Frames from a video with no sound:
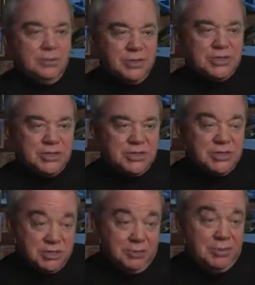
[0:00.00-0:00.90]
business,
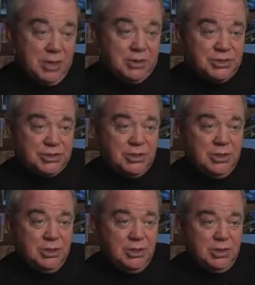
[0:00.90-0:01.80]
it's our parish.
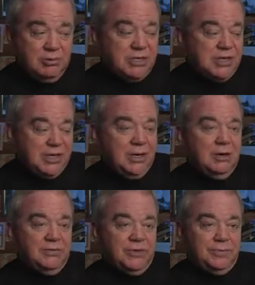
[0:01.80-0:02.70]
We take
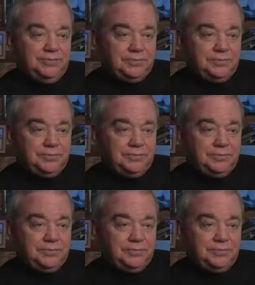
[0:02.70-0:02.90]
care of it.